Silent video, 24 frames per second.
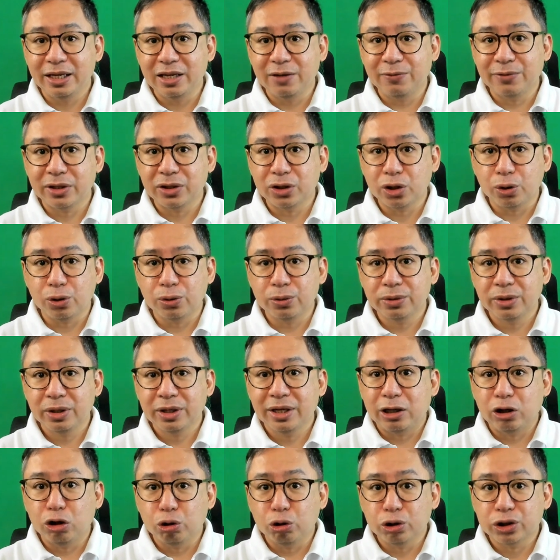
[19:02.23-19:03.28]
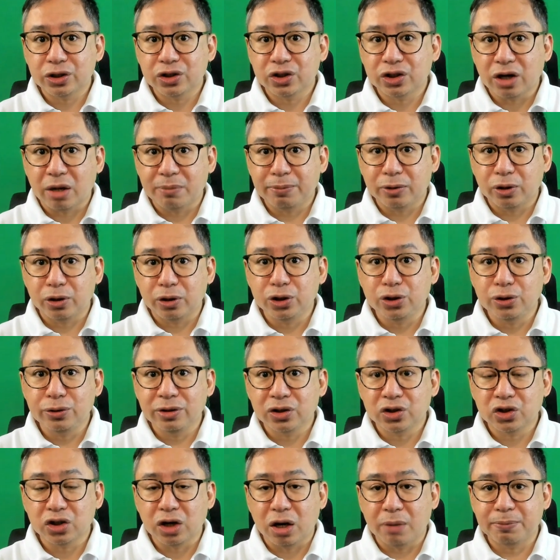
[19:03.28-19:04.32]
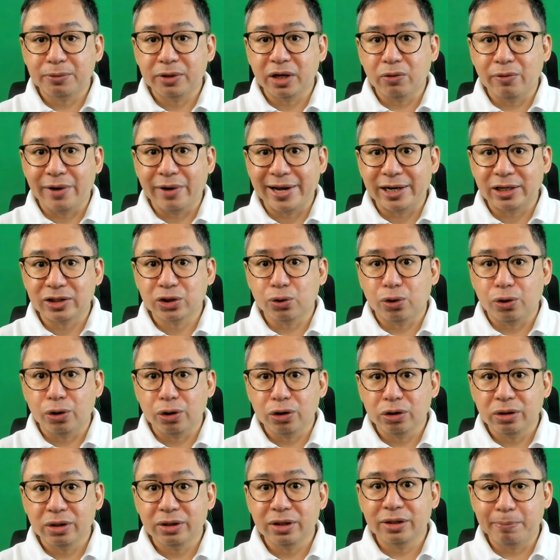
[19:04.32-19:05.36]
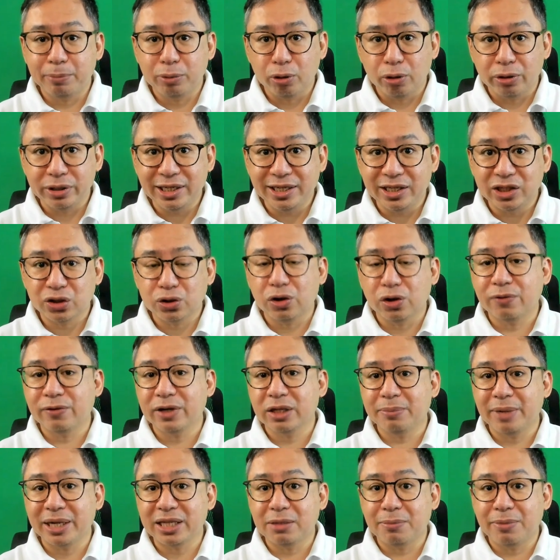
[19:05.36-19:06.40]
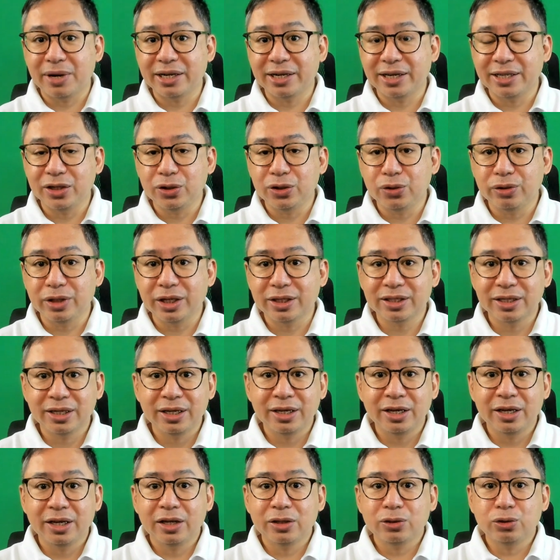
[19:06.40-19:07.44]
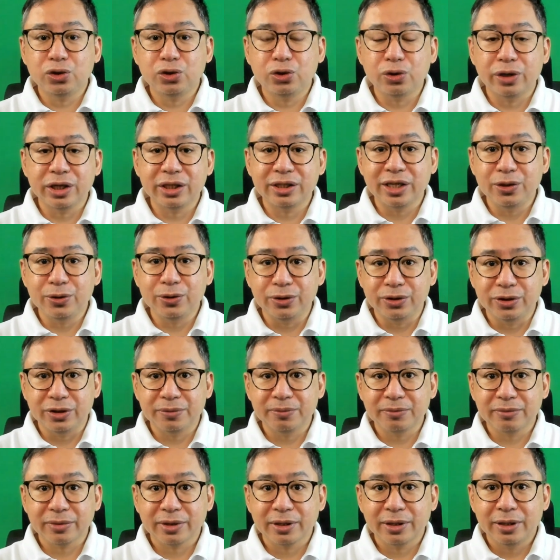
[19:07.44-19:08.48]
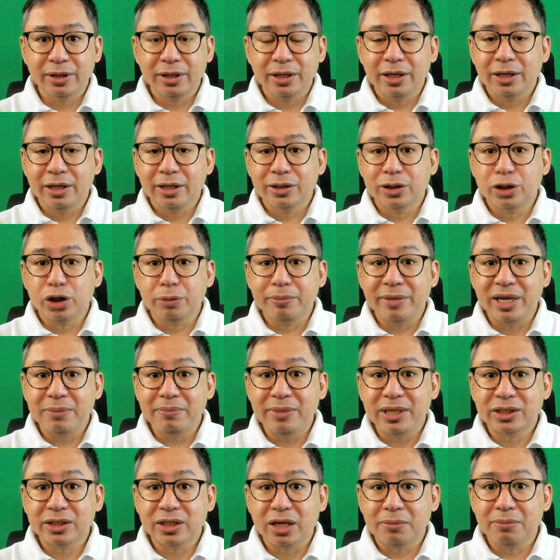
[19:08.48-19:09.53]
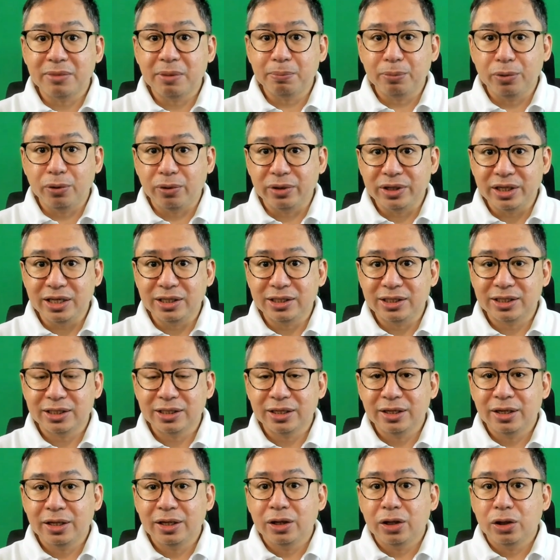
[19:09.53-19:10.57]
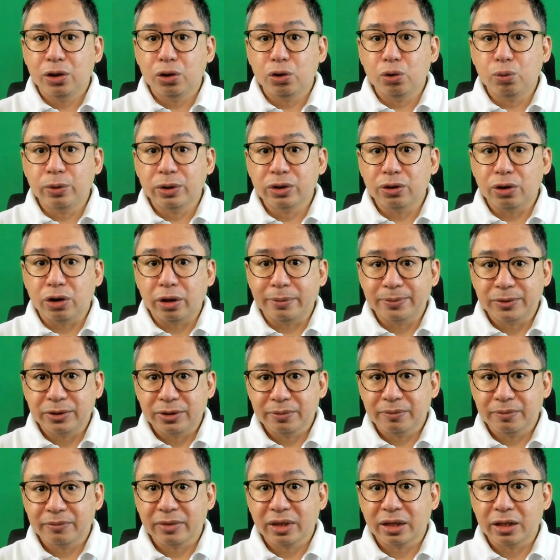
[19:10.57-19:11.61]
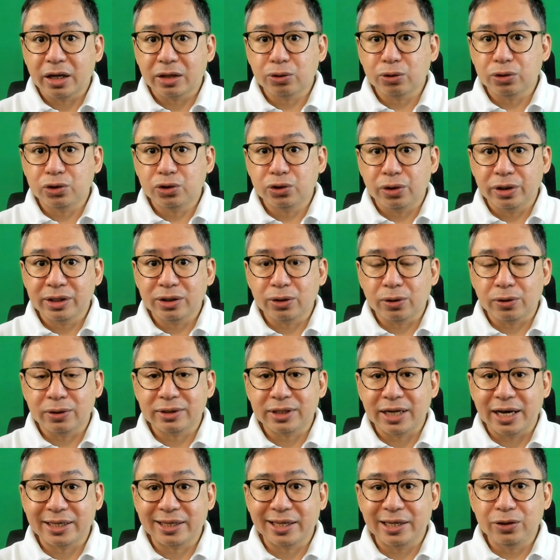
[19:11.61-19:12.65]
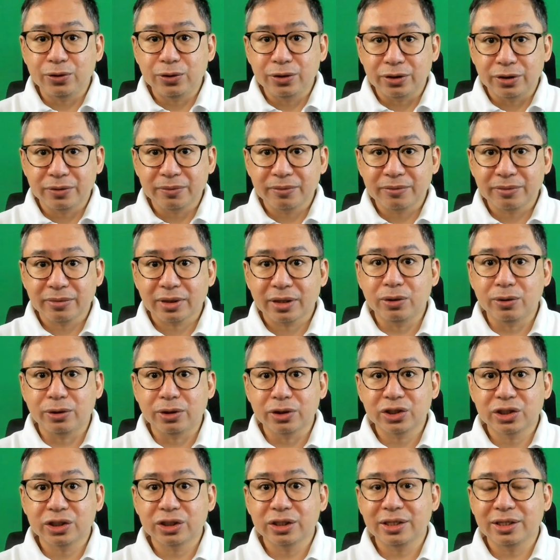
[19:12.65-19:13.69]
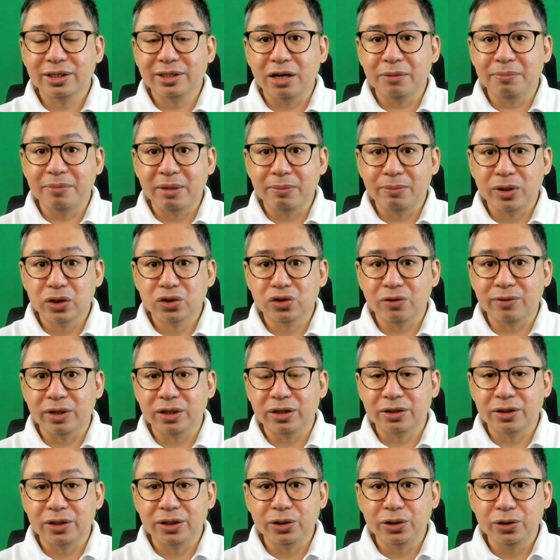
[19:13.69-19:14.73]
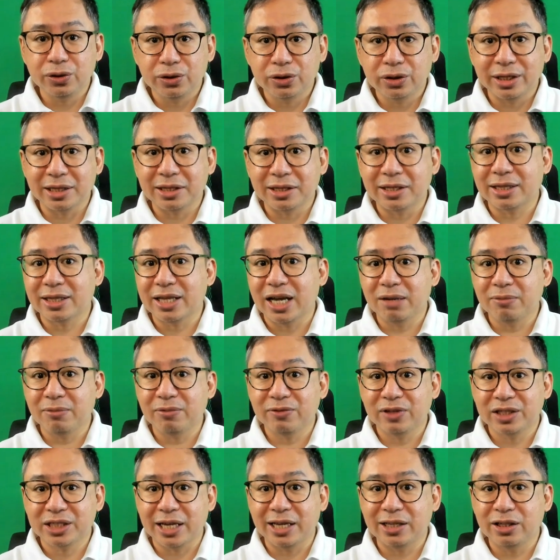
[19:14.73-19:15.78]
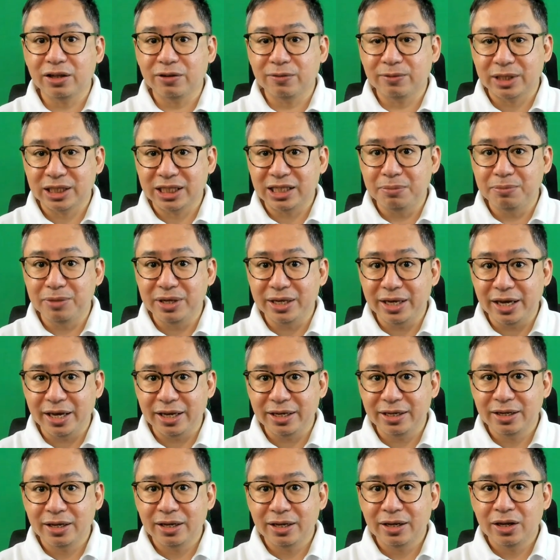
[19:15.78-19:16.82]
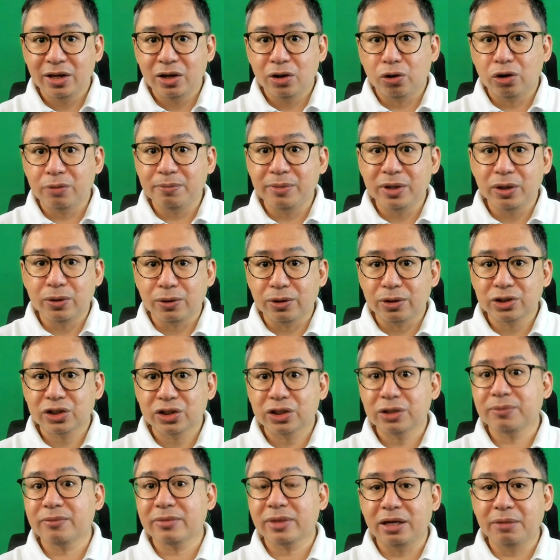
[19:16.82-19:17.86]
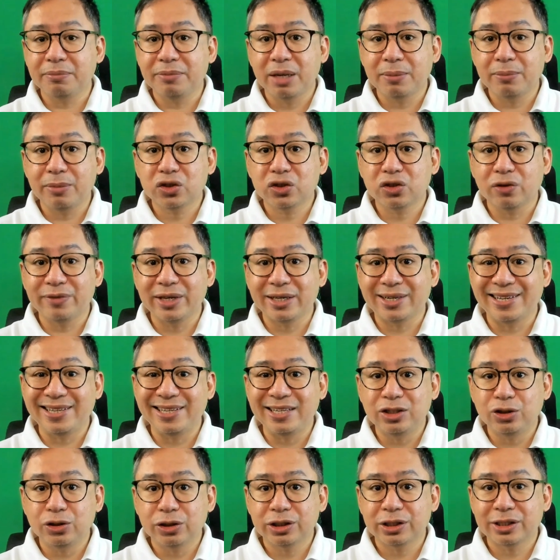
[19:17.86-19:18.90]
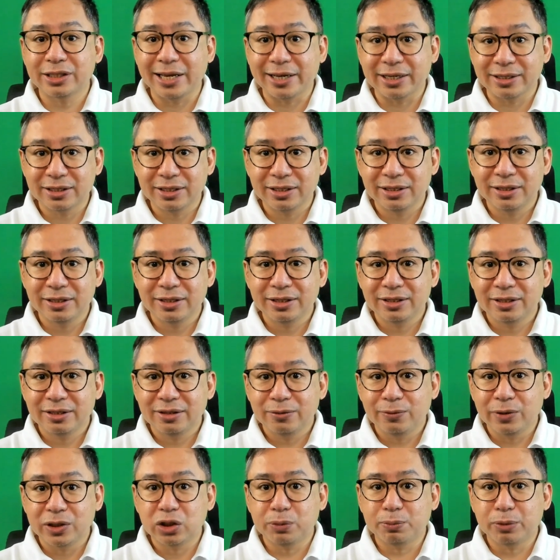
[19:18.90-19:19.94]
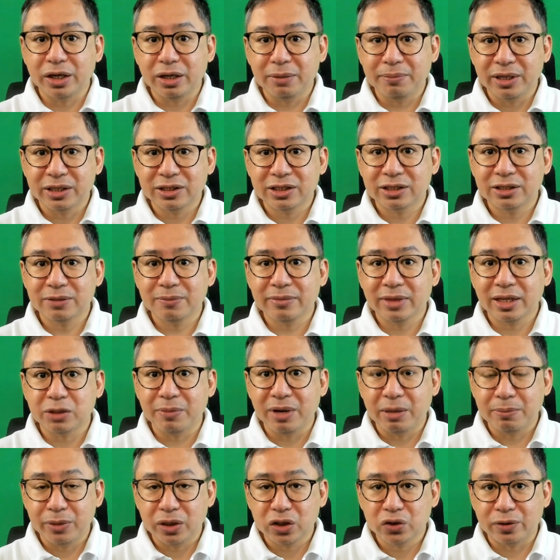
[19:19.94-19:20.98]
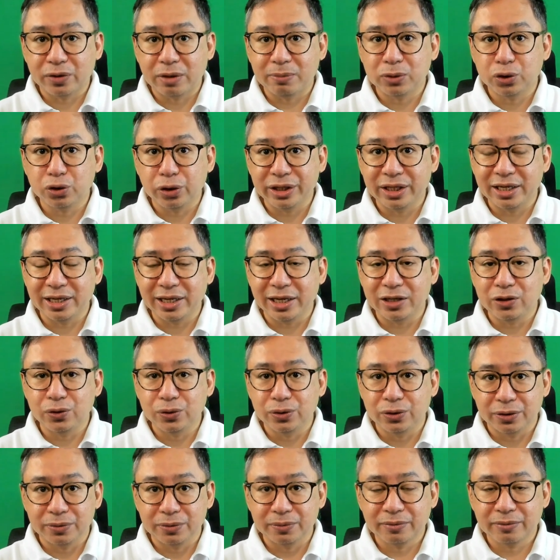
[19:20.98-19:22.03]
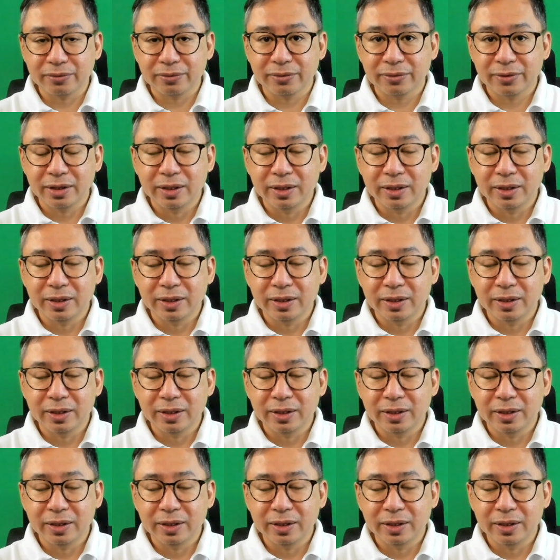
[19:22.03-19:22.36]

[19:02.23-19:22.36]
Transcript: Even though a closed shop or union shop requires all employees covered by the bargaining unit to join the union, there may be some employees who would opt not to join the contracting union because they are members of another union at the time of the signing of the CBA or because they are members of a religious sect which prohibits its members from joining a union.